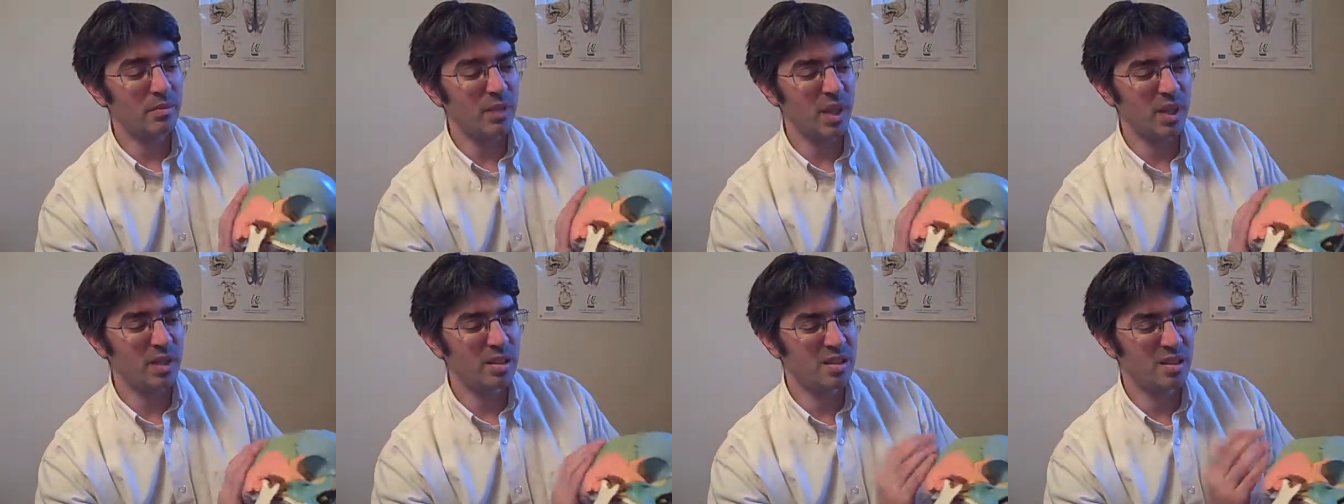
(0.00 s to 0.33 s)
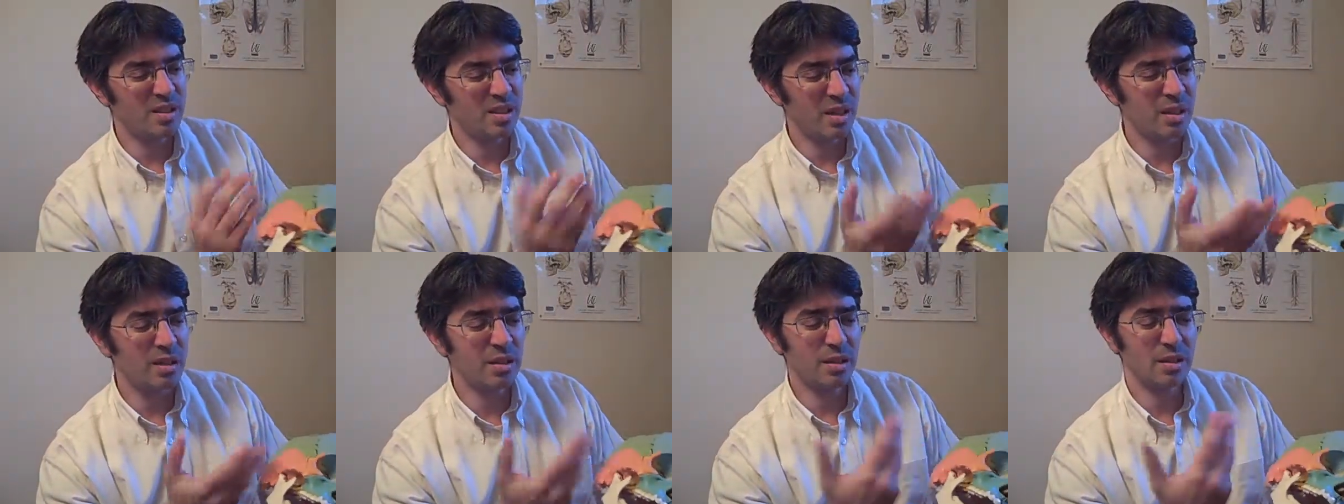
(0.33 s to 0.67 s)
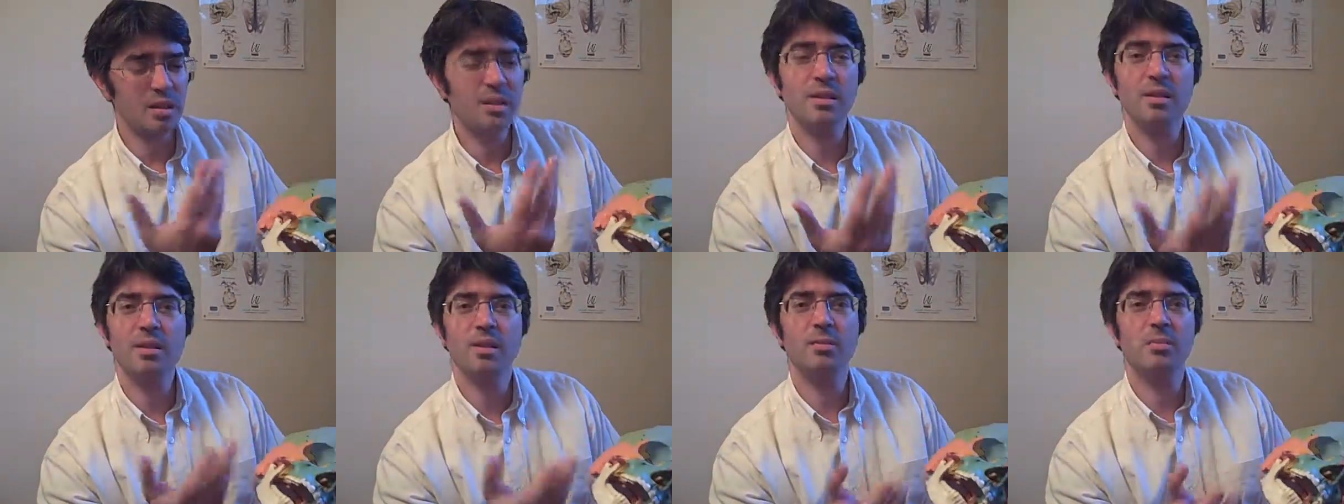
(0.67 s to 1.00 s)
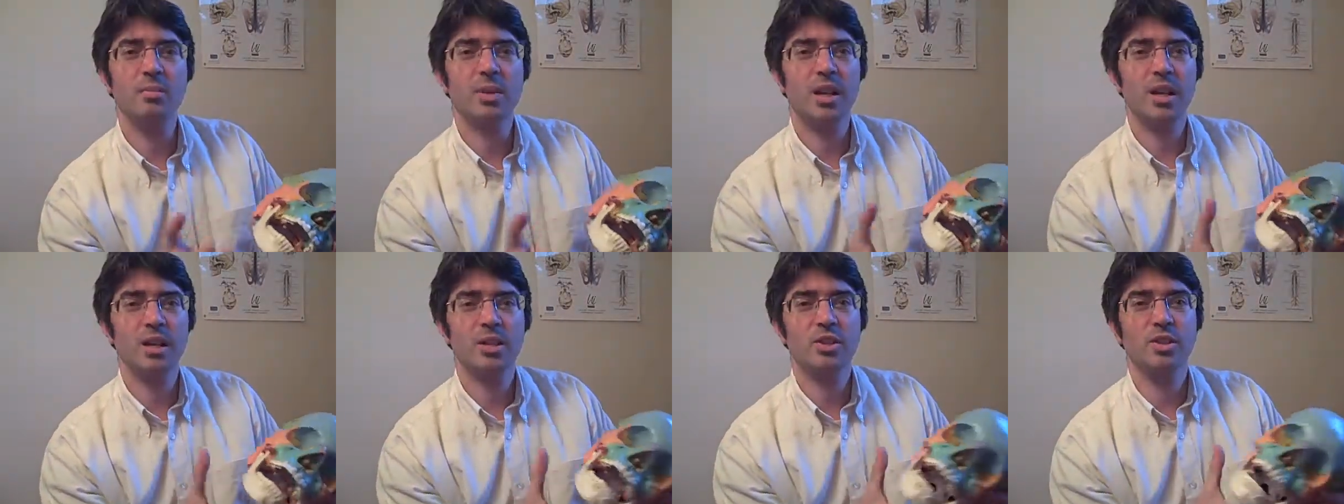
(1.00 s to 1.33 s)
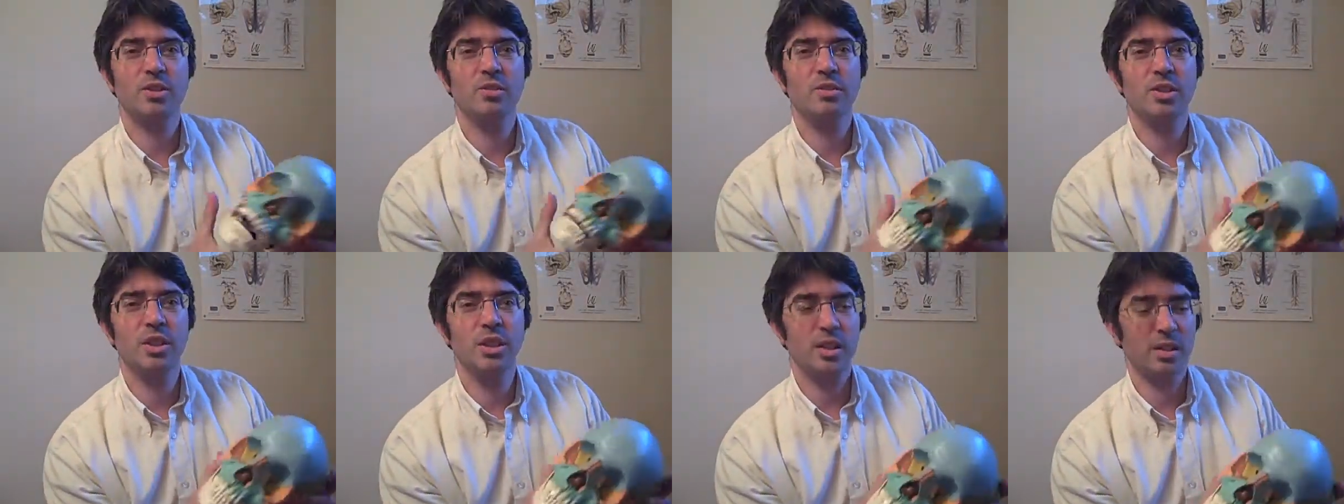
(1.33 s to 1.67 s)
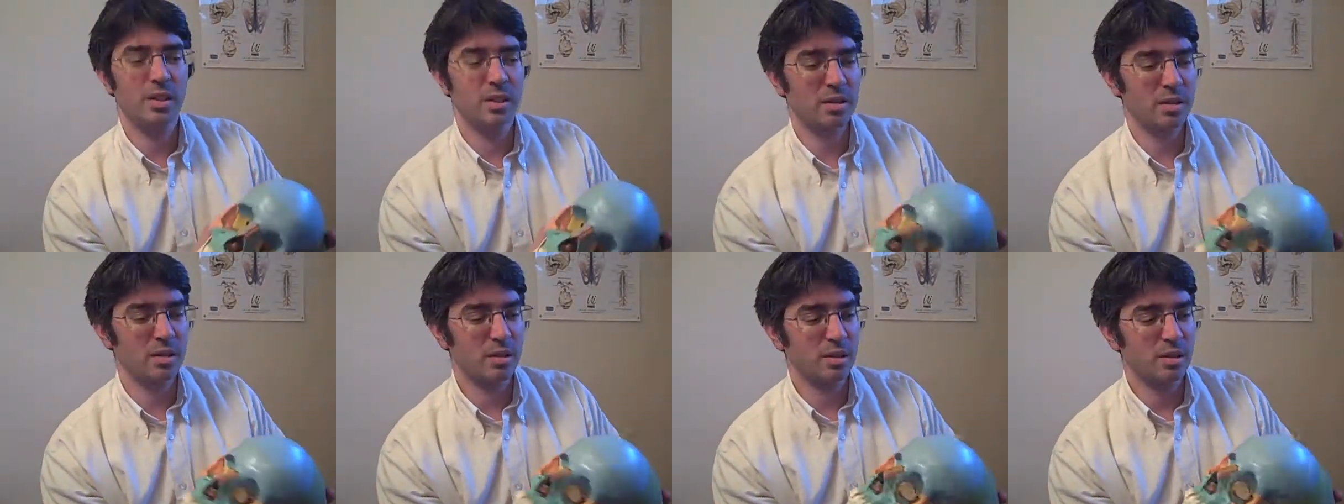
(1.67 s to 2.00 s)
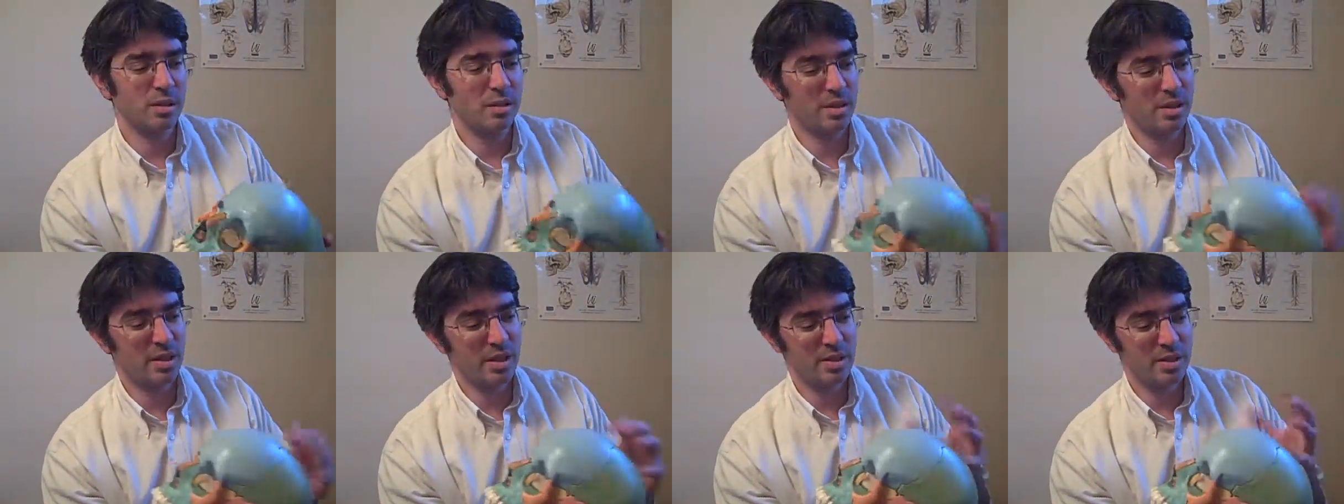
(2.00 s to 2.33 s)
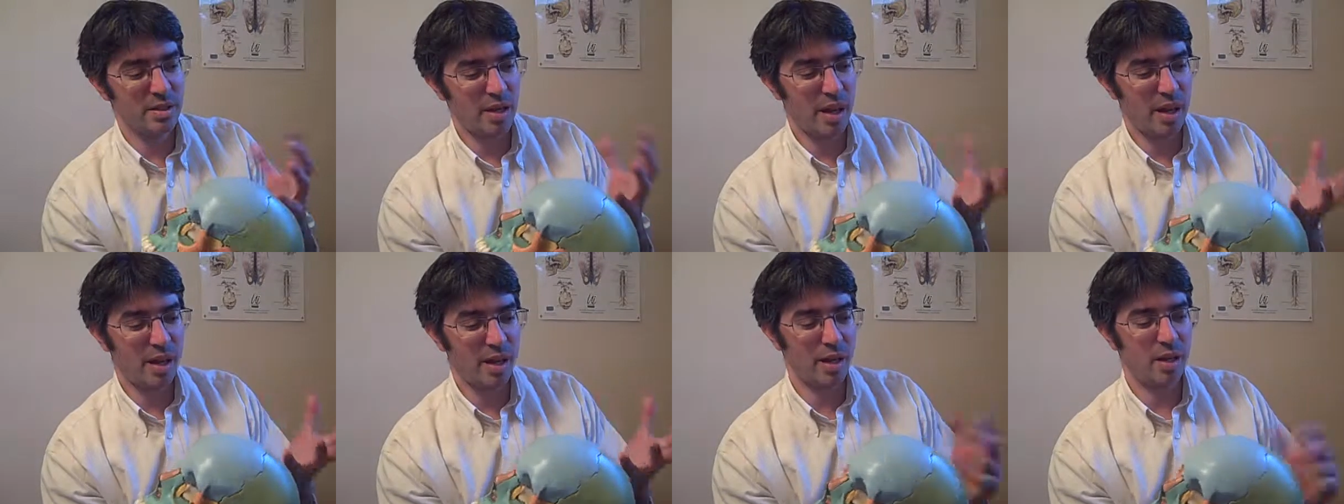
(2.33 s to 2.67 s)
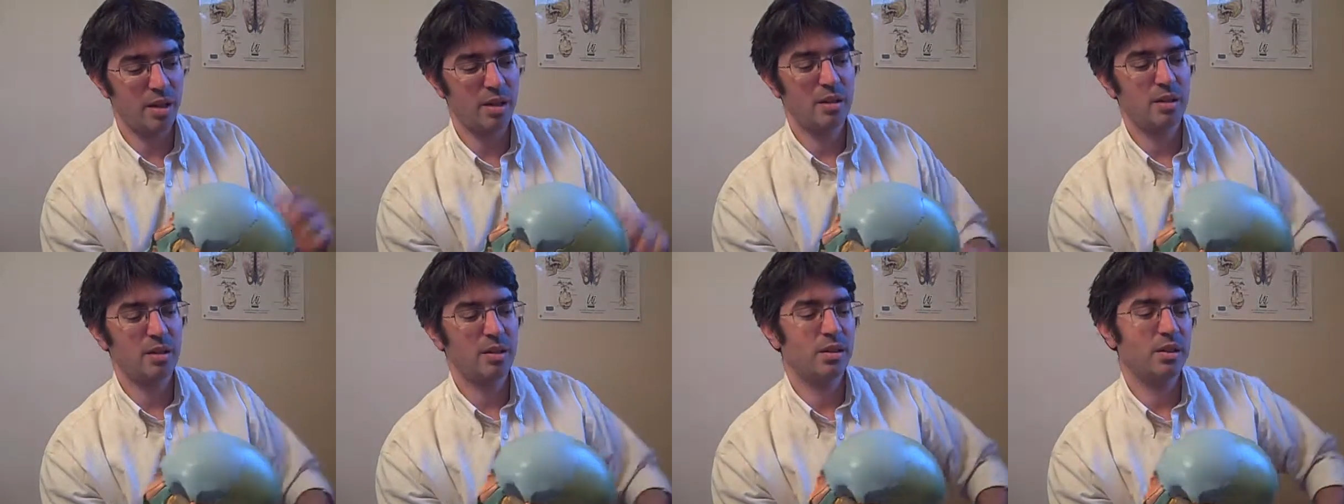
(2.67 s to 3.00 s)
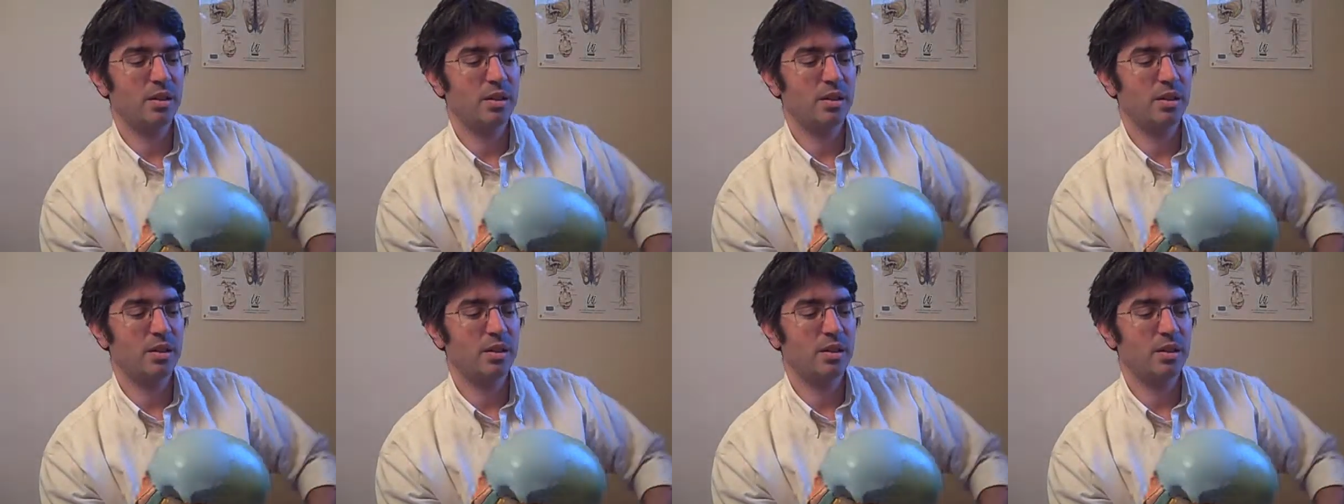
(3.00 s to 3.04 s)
skin complexion really isn't good, and his hair,